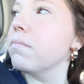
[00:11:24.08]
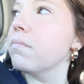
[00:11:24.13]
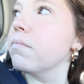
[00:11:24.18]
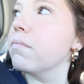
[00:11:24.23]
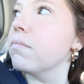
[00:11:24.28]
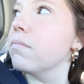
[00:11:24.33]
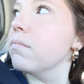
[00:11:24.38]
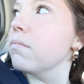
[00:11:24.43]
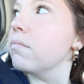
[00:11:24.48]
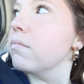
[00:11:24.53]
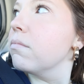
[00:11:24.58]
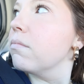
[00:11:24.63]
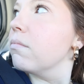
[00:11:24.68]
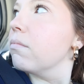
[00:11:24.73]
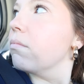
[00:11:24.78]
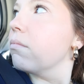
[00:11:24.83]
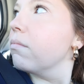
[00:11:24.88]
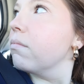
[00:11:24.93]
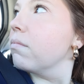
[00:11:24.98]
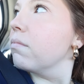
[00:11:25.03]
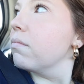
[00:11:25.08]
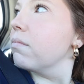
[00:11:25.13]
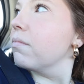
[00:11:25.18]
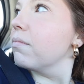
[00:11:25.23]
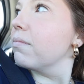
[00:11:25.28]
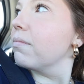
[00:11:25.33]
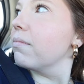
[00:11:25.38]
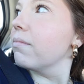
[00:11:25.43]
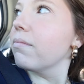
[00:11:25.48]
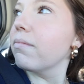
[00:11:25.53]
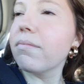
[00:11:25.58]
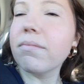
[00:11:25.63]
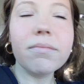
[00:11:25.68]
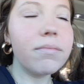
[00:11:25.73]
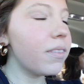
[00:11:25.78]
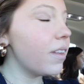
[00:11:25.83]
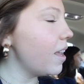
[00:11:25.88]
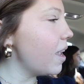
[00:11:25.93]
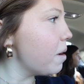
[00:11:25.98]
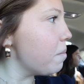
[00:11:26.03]
what do we want to do now?
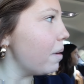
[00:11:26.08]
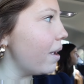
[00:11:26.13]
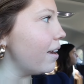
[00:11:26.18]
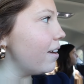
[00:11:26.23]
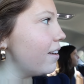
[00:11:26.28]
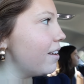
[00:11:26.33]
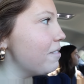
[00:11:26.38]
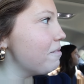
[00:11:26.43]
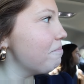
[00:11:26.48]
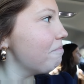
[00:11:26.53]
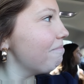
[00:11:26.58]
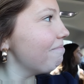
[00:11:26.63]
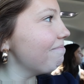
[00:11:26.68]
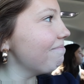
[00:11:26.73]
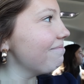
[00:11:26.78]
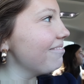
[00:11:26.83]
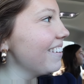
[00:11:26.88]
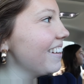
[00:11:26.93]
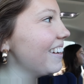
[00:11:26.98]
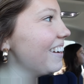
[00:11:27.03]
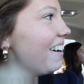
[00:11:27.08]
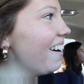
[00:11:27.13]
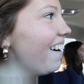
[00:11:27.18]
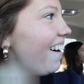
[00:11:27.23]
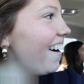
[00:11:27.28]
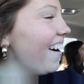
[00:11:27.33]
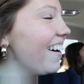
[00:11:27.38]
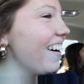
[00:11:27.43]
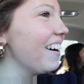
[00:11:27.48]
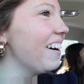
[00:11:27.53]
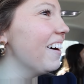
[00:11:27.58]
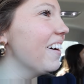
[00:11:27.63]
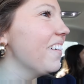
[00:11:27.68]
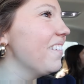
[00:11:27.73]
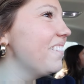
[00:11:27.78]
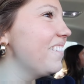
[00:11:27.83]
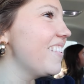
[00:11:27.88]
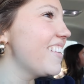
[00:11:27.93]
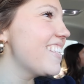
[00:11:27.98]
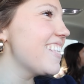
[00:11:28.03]
Abandon? Okay. Our
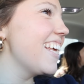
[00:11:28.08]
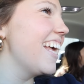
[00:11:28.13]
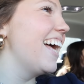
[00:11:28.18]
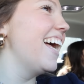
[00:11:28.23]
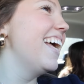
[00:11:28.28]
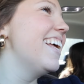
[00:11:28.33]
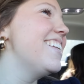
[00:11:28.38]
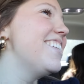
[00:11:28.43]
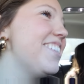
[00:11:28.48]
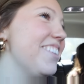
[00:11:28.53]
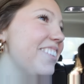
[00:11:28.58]
hopes and